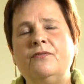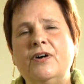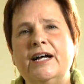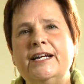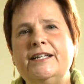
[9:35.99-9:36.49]

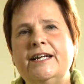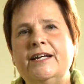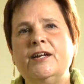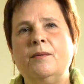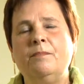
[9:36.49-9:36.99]

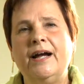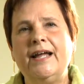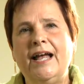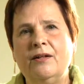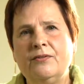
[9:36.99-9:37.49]
provided
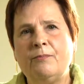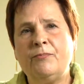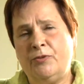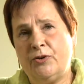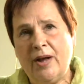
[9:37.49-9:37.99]
by
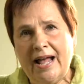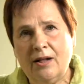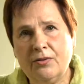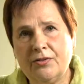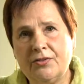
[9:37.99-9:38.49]
through
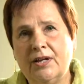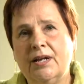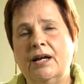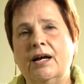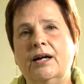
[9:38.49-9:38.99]
health,
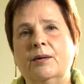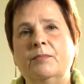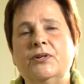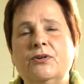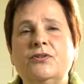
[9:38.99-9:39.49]

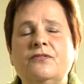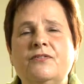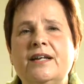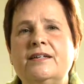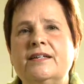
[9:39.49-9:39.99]
youth
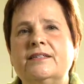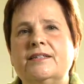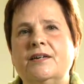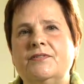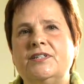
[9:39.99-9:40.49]
offending
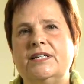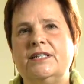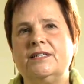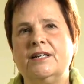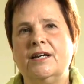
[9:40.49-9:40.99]

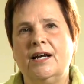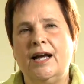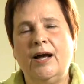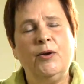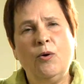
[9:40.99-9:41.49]
services,
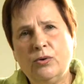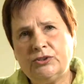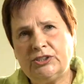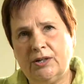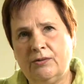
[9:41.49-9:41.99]
and
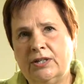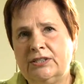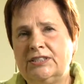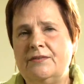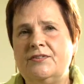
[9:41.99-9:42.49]
also
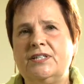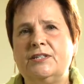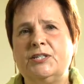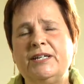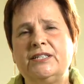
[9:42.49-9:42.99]

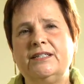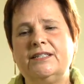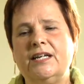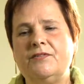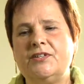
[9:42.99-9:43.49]

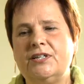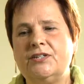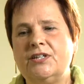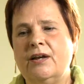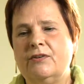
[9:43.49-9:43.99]
specialist
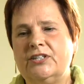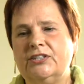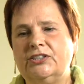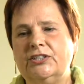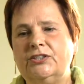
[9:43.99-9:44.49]
services
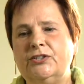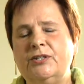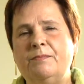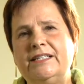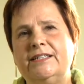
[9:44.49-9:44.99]
such as
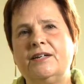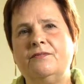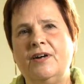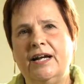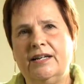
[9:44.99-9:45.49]

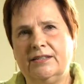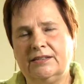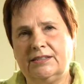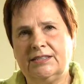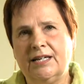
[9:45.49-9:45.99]
domestic
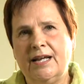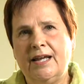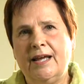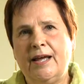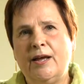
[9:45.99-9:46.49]
violence.